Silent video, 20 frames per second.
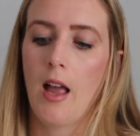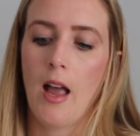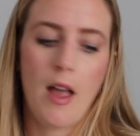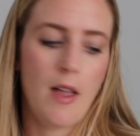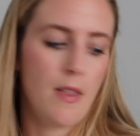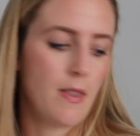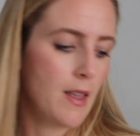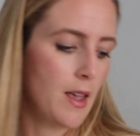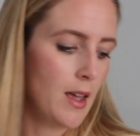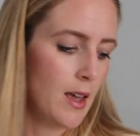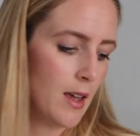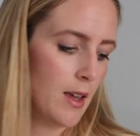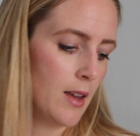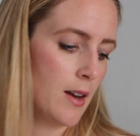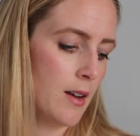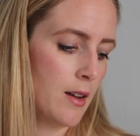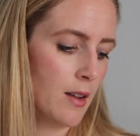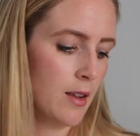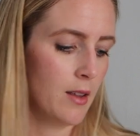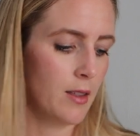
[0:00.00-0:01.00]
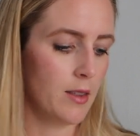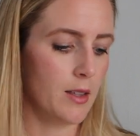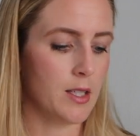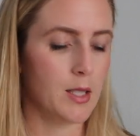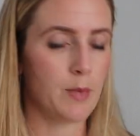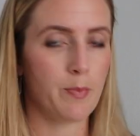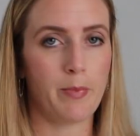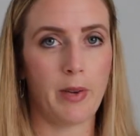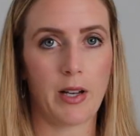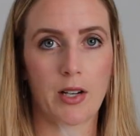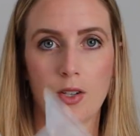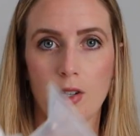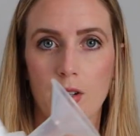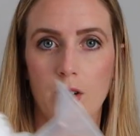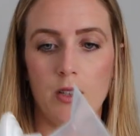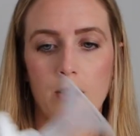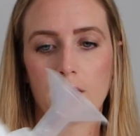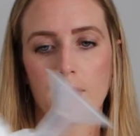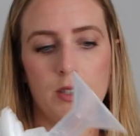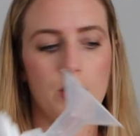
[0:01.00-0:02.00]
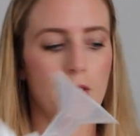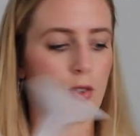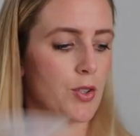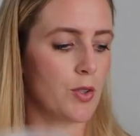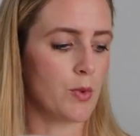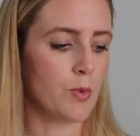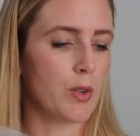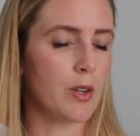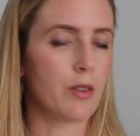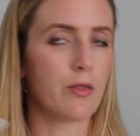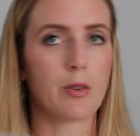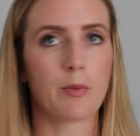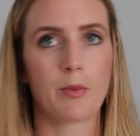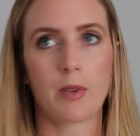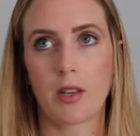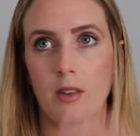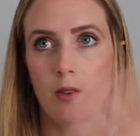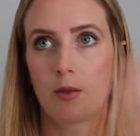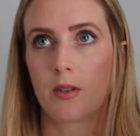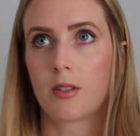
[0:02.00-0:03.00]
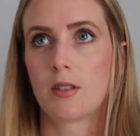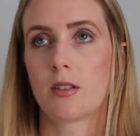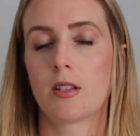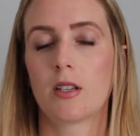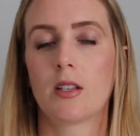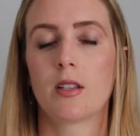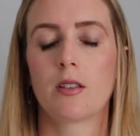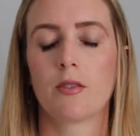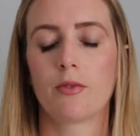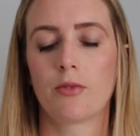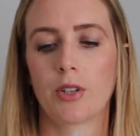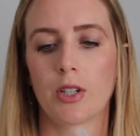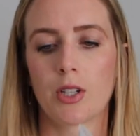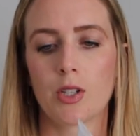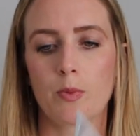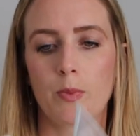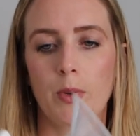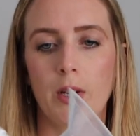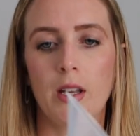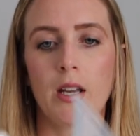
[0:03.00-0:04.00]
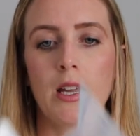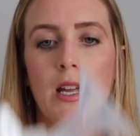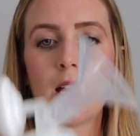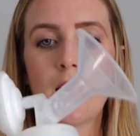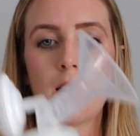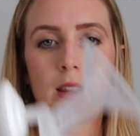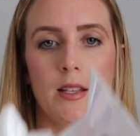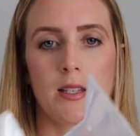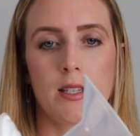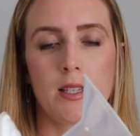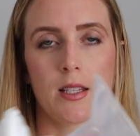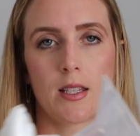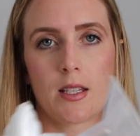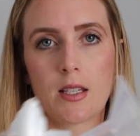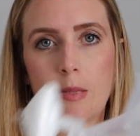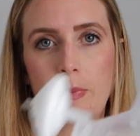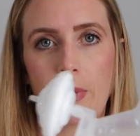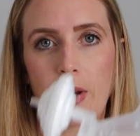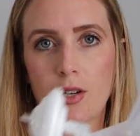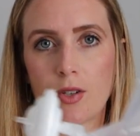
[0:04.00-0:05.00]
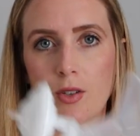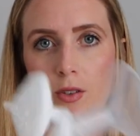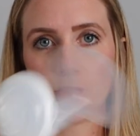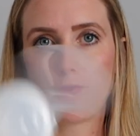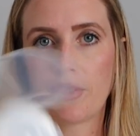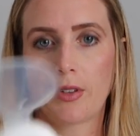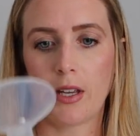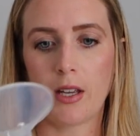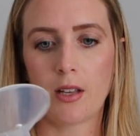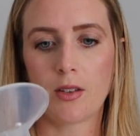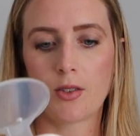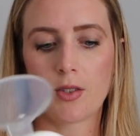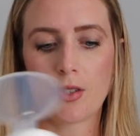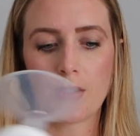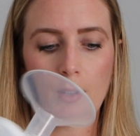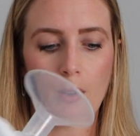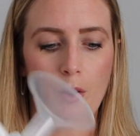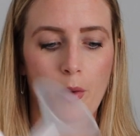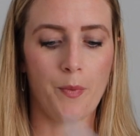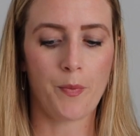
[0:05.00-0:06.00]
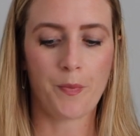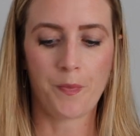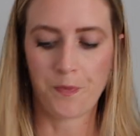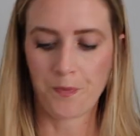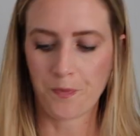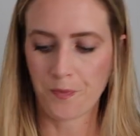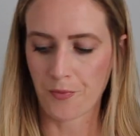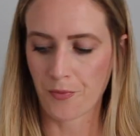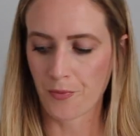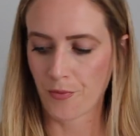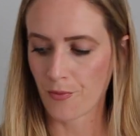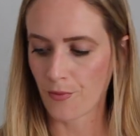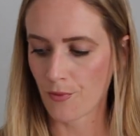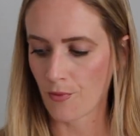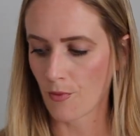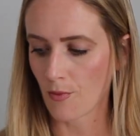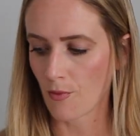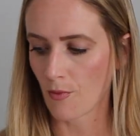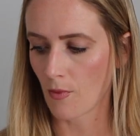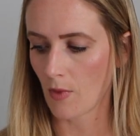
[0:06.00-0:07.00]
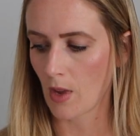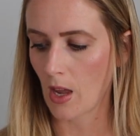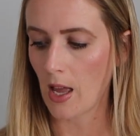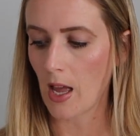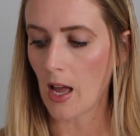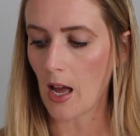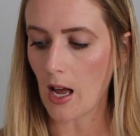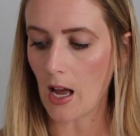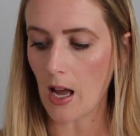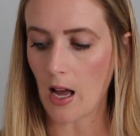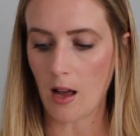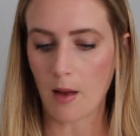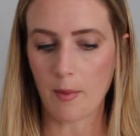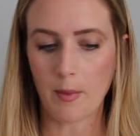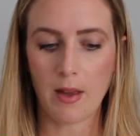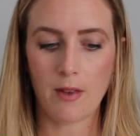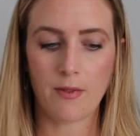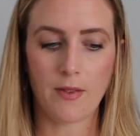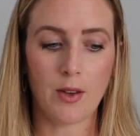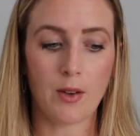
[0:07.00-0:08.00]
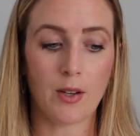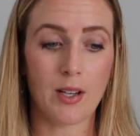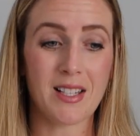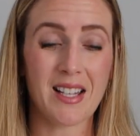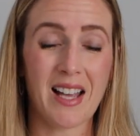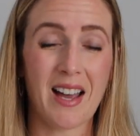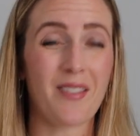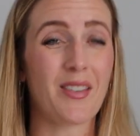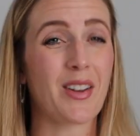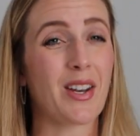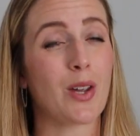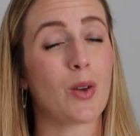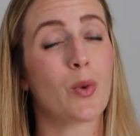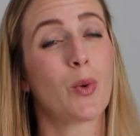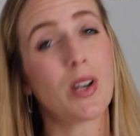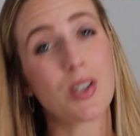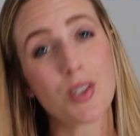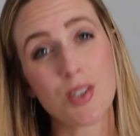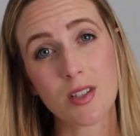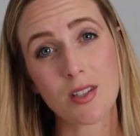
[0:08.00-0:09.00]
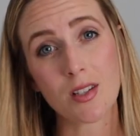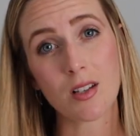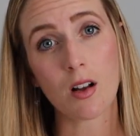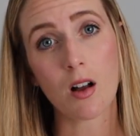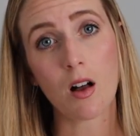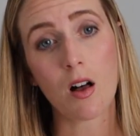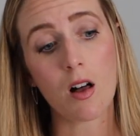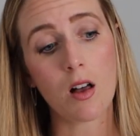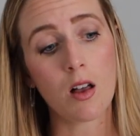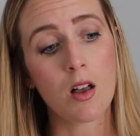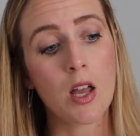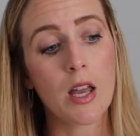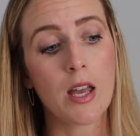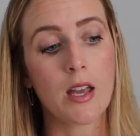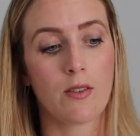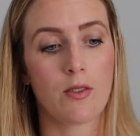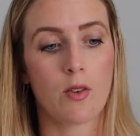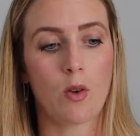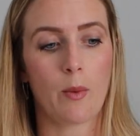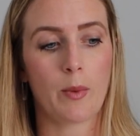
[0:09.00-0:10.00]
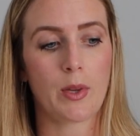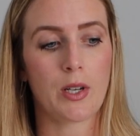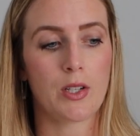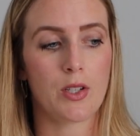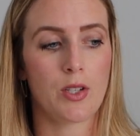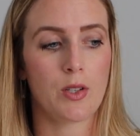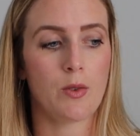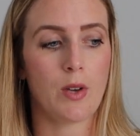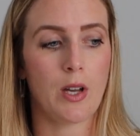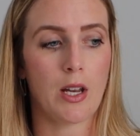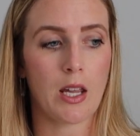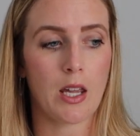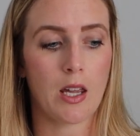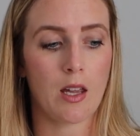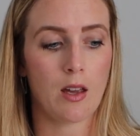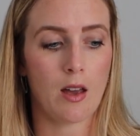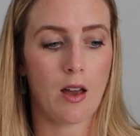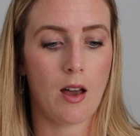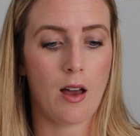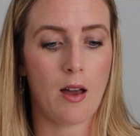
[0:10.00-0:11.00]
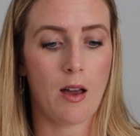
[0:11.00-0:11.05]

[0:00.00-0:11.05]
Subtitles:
and then the Spectra, this is just one of them, the other one's in the fridge, but this is the Spectra flange. So if you guys have any questions at all, if you want me to do any